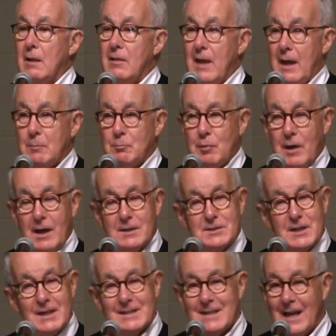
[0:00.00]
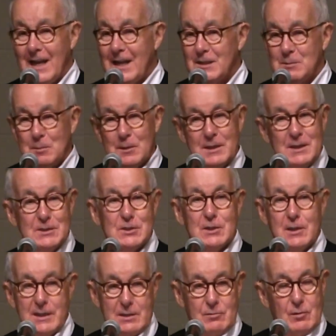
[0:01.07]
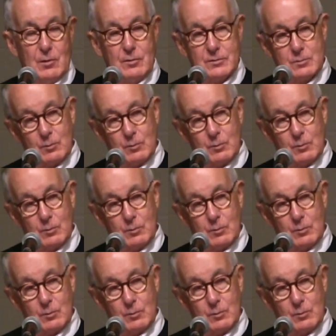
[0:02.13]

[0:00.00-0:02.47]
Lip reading: that project exponentially grows.